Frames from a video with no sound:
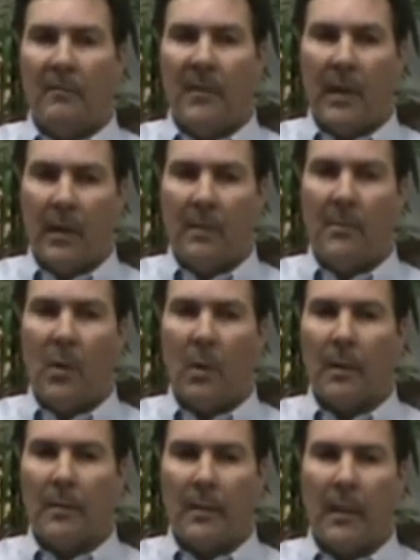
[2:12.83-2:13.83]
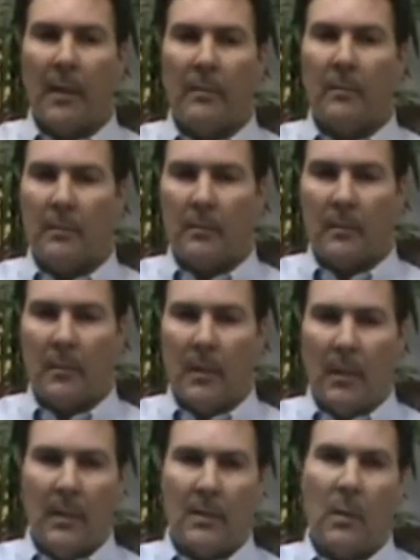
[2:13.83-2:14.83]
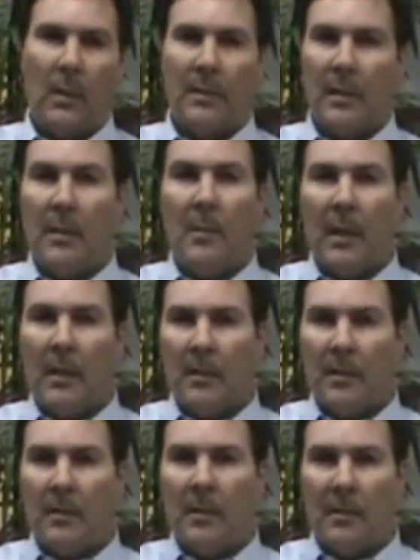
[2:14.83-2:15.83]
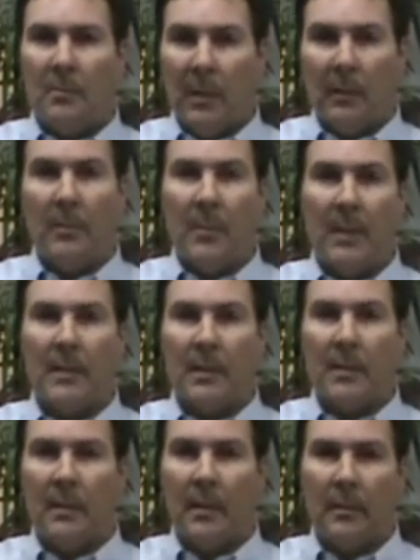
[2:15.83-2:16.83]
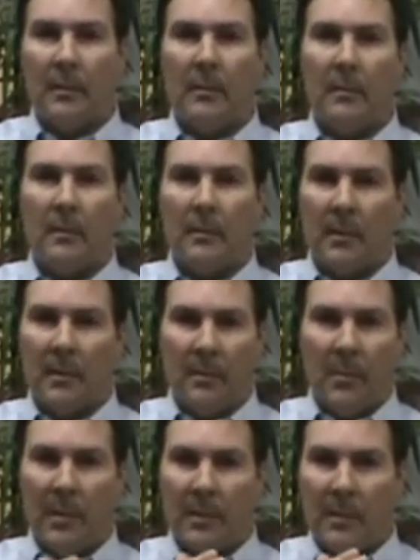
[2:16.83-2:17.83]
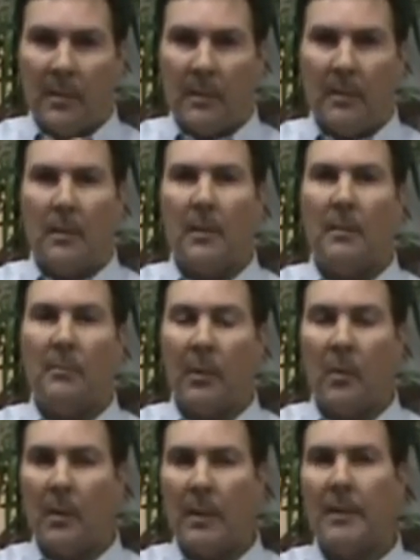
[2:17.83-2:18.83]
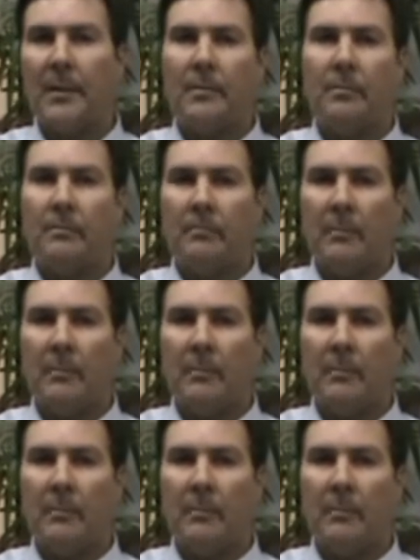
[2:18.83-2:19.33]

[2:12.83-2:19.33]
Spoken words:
very important that, as well as anybody that's built a business, that the business and the employees